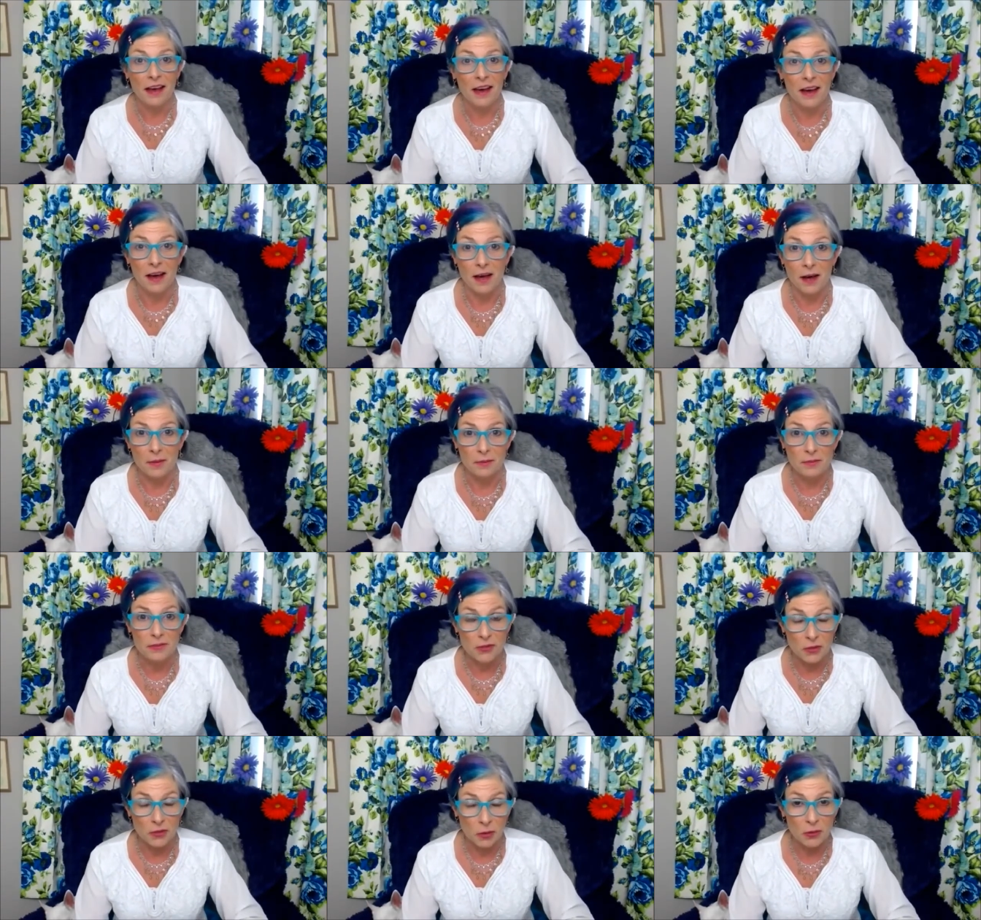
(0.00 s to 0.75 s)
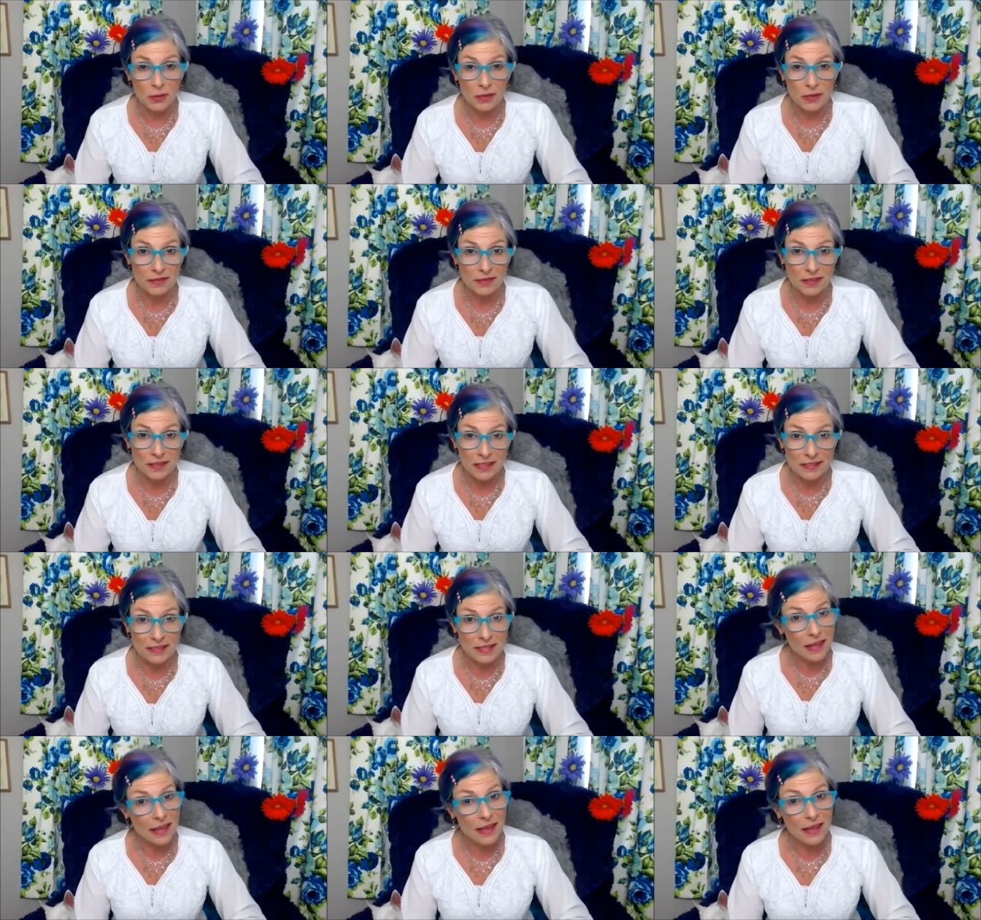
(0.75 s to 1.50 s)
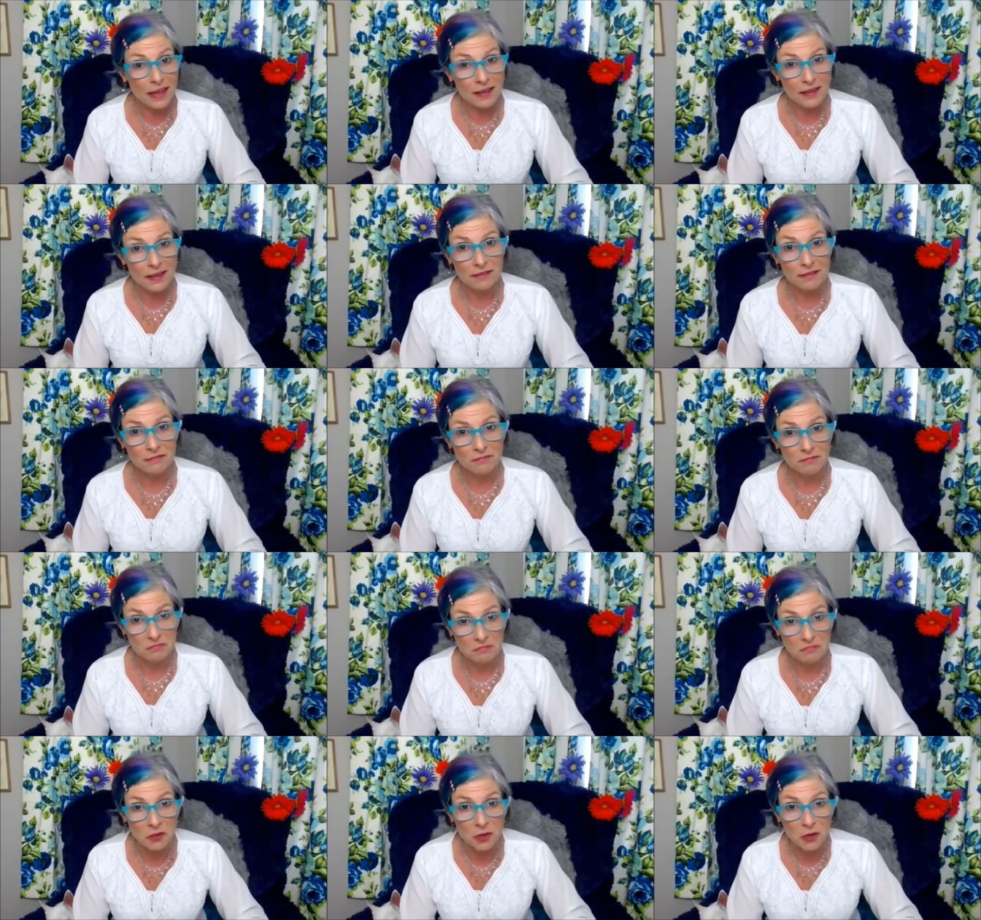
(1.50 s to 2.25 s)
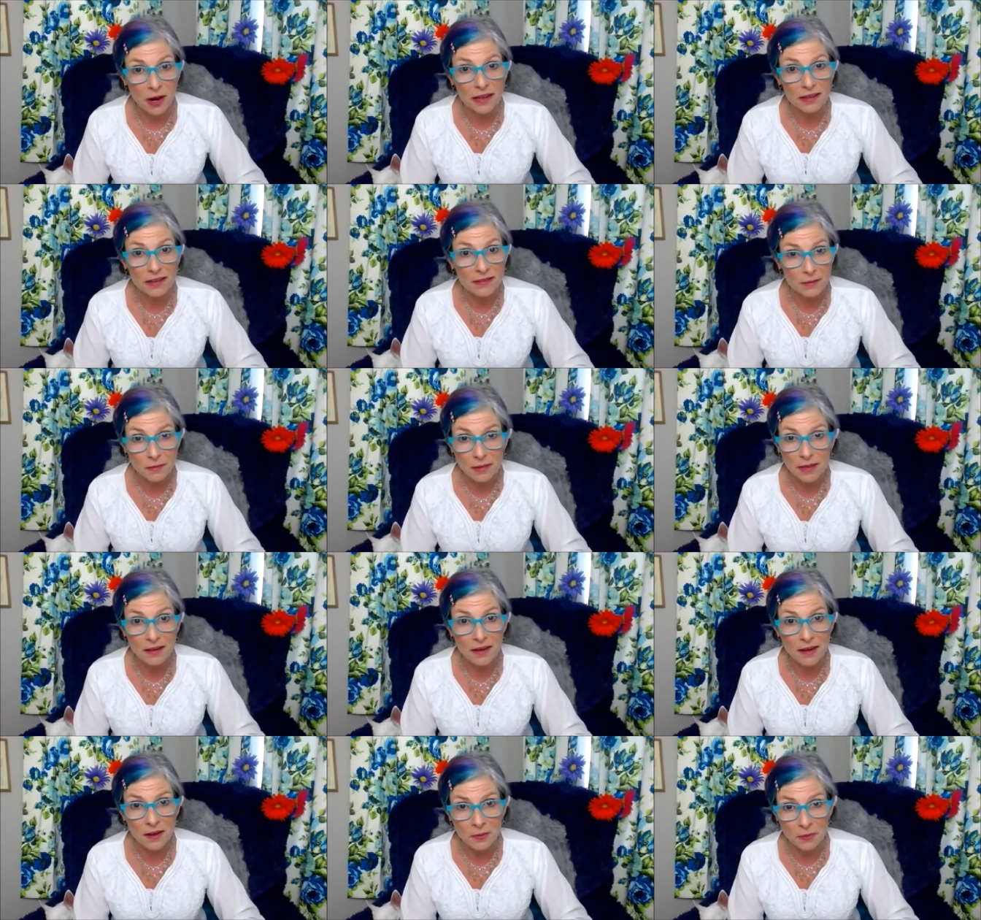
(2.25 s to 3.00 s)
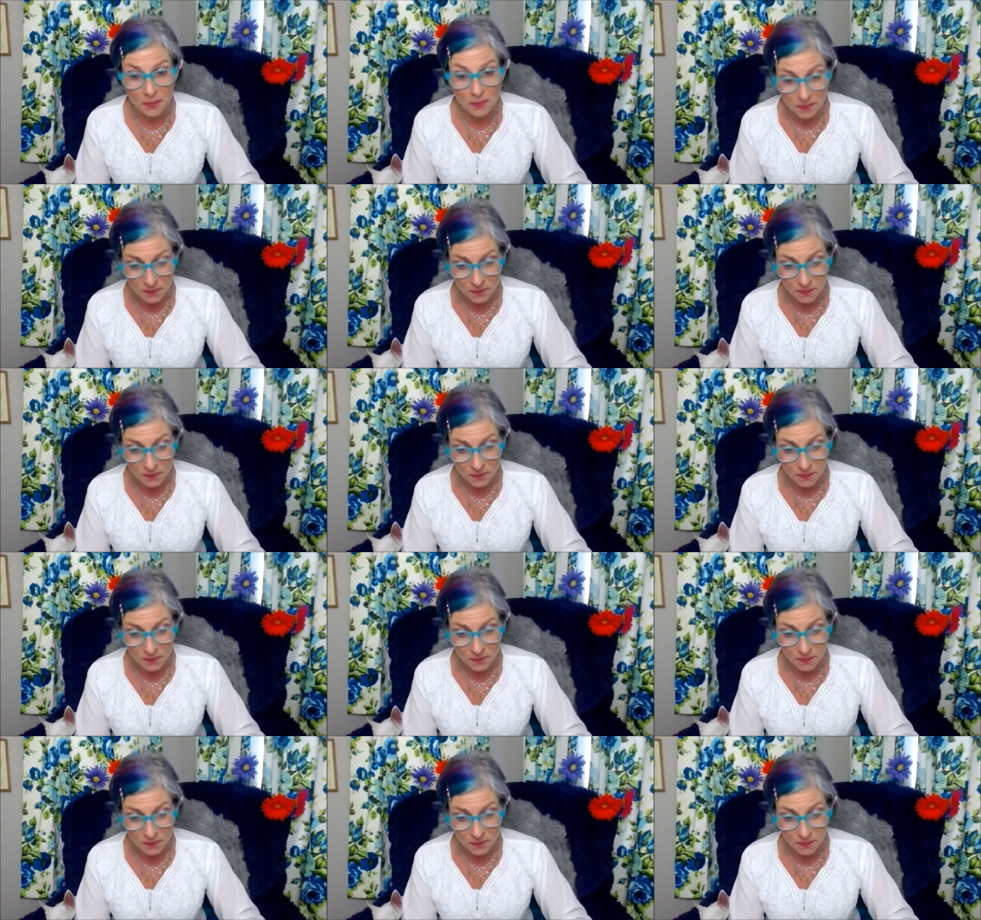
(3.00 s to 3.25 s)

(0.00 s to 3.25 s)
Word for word: um, so it's going to take trying something new